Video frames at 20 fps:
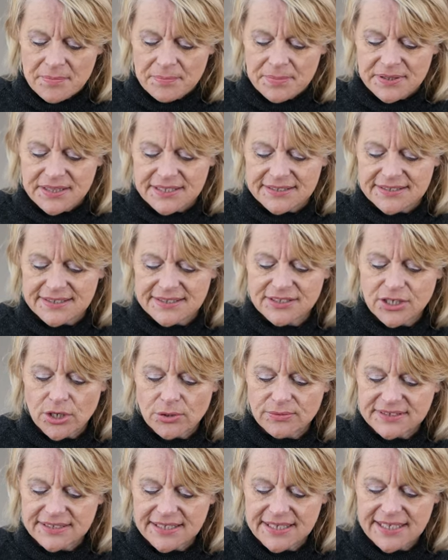But this is
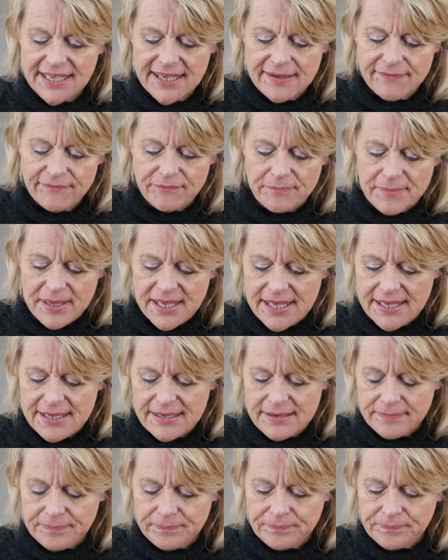going to give
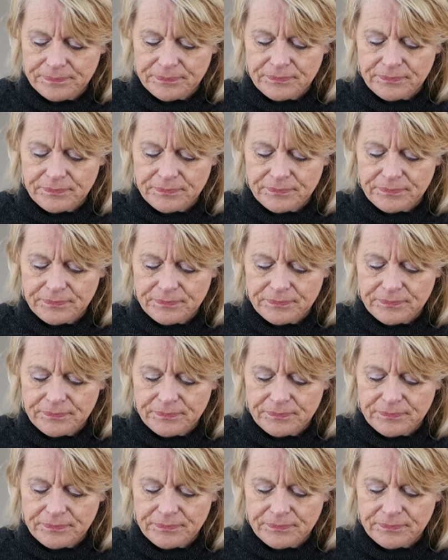me